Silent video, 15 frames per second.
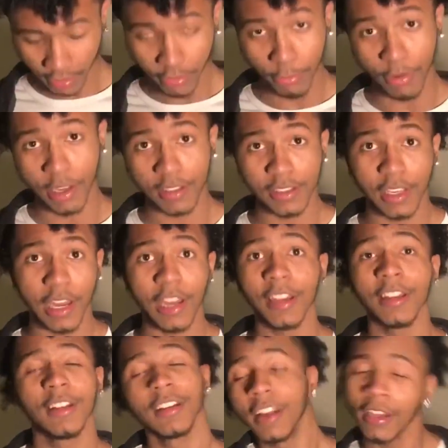Do y'all see how I
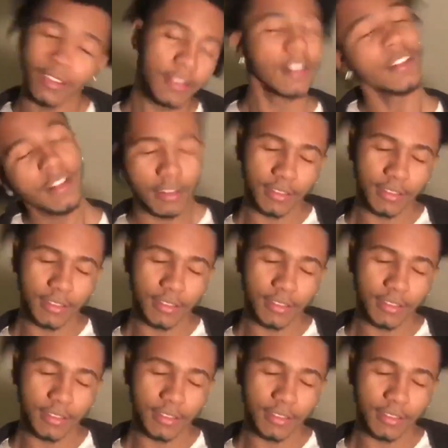look now?